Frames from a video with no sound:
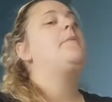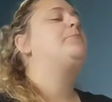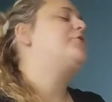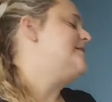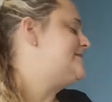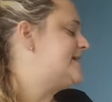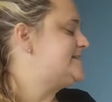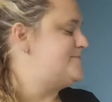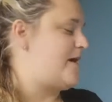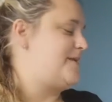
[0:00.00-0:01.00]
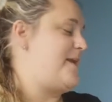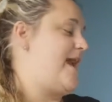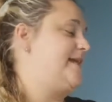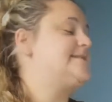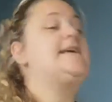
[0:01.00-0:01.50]
Princess
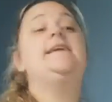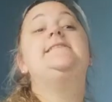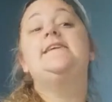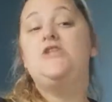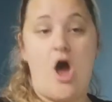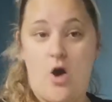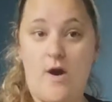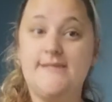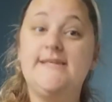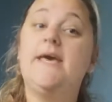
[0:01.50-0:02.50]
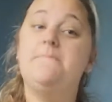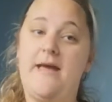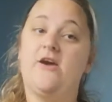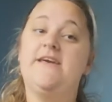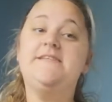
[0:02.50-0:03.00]
Smartypants did not want to get
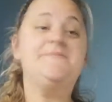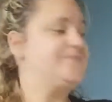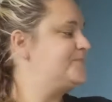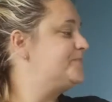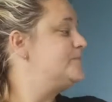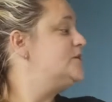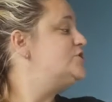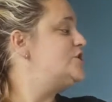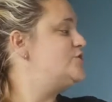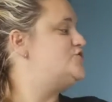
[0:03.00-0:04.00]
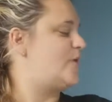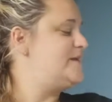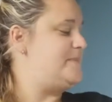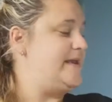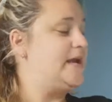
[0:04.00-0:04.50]
married. She
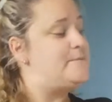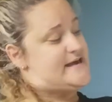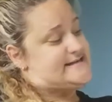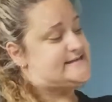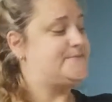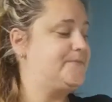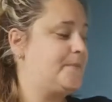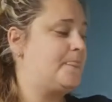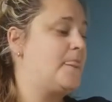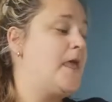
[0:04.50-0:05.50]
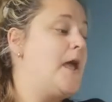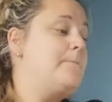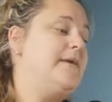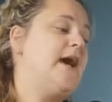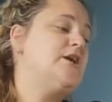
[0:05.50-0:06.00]
enjoyed being a miss.
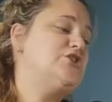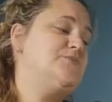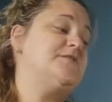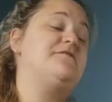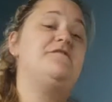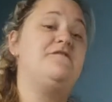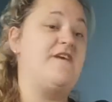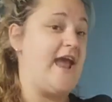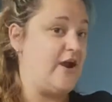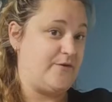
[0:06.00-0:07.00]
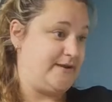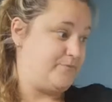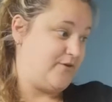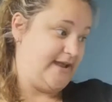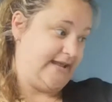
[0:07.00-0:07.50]
Because she was very
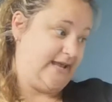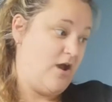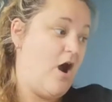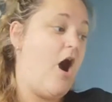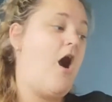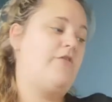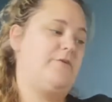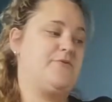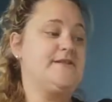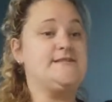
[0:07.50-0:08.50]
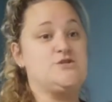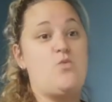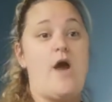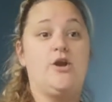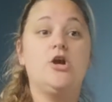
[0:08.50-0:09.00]
pretty, all the princes
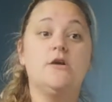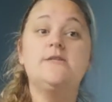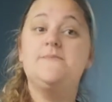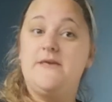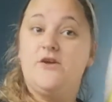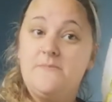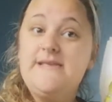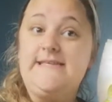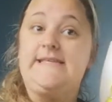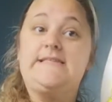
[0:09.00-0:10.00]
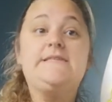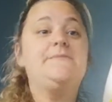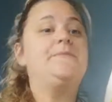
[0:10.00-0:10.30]
wanted her to be their missus.